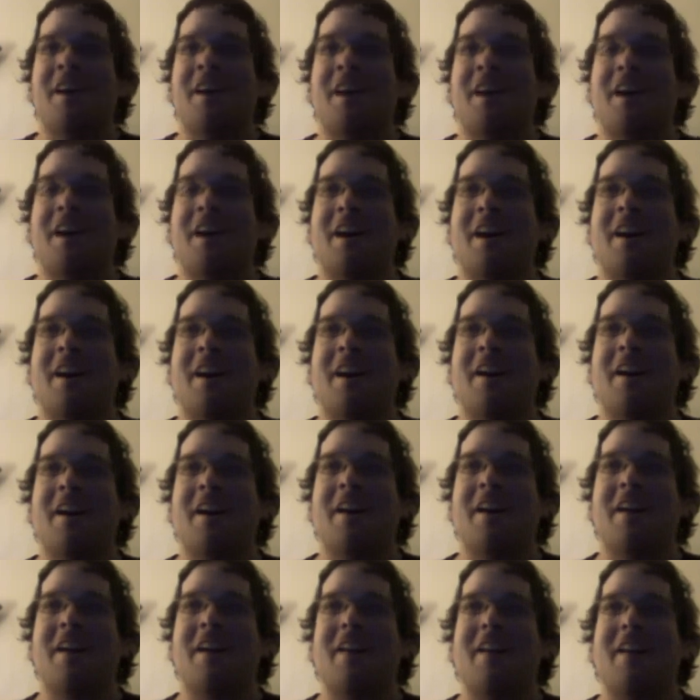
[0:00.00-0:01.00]

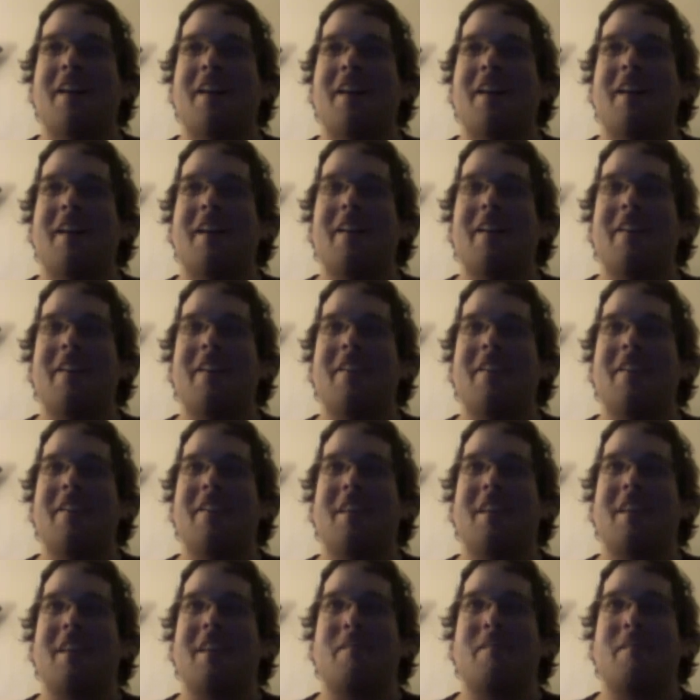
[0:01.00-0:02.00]
This is
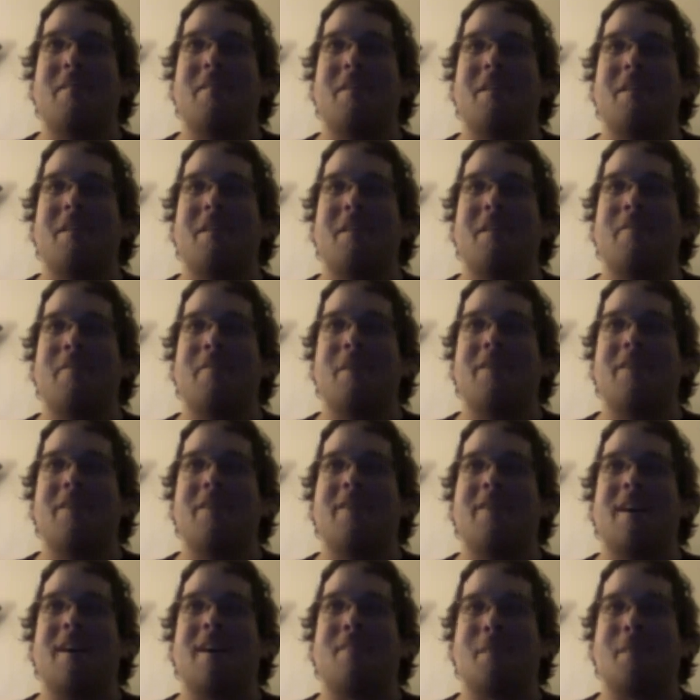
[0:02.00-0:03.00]
like, everybody's
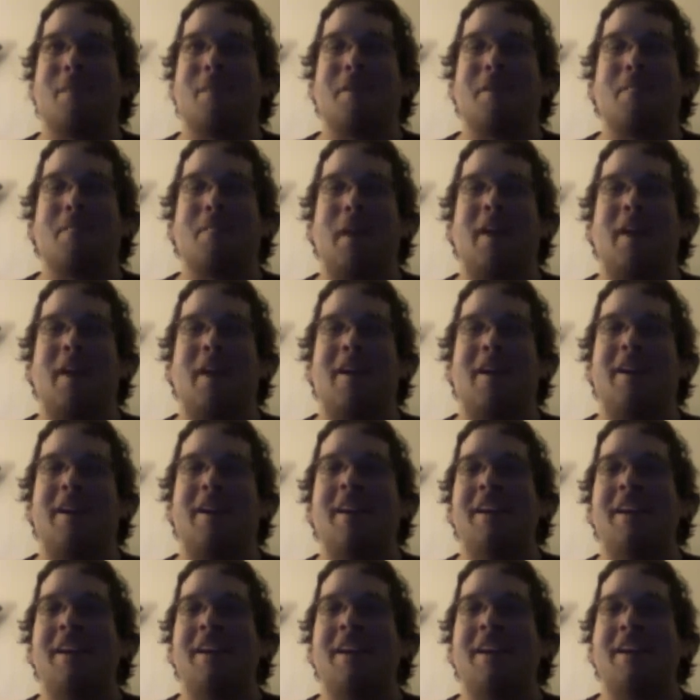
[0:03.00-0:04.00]
talking about the
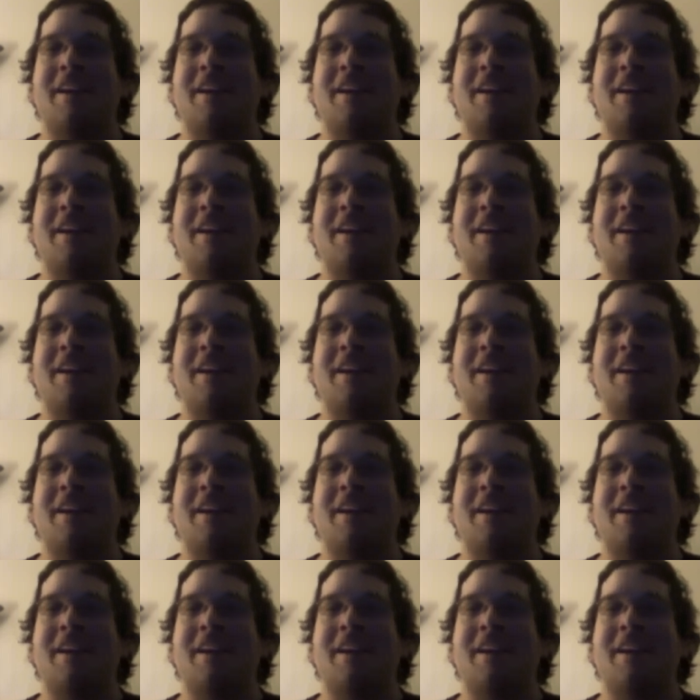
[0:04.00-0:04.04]
parrot.